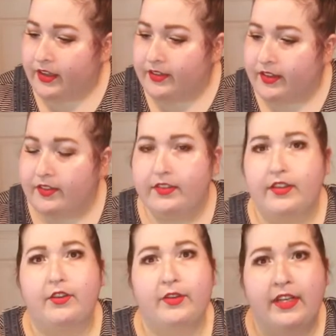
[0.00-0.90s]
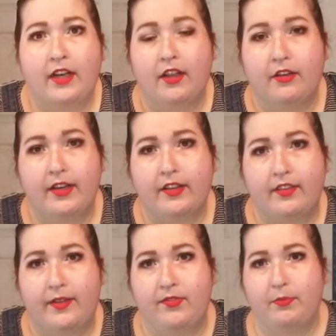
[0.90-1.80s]
the green coloring
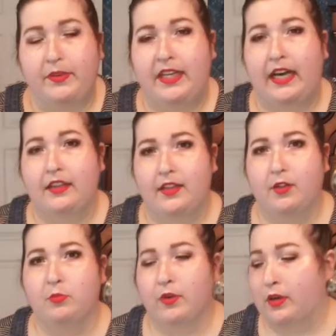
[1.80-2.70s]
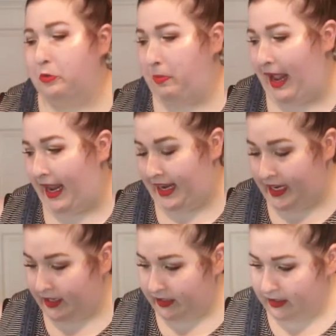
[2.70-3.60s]
seems to be a little more
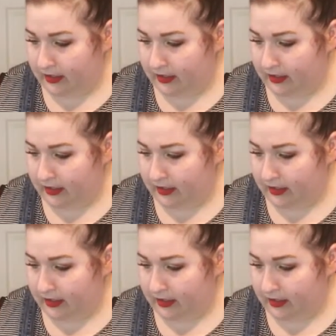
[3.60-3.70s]
opaque,